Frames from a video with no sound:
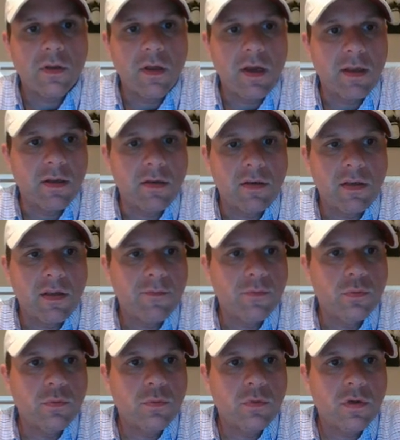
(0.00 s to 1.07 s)
and if
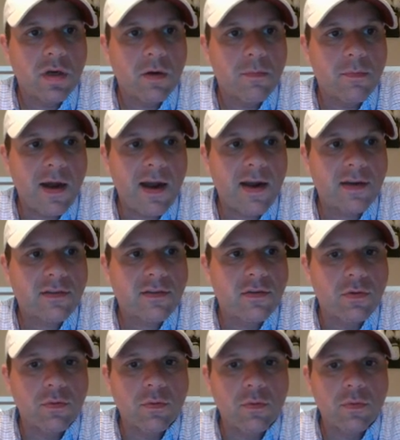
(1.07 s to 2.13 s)
you come back
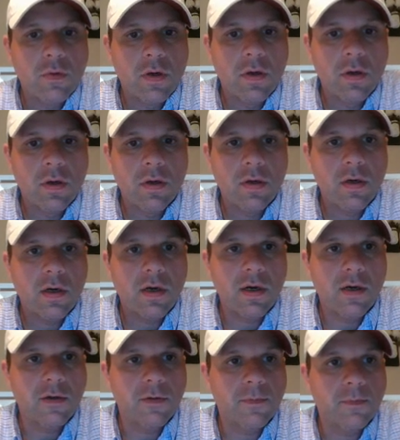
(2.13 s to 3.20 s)
to,
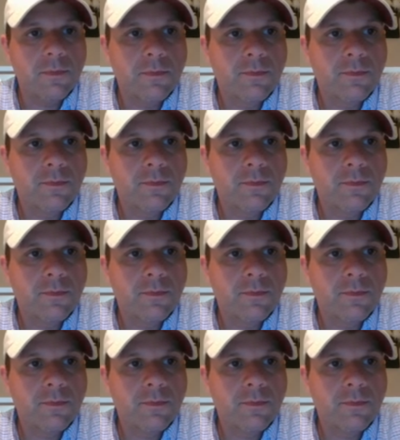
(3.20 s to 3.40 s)
where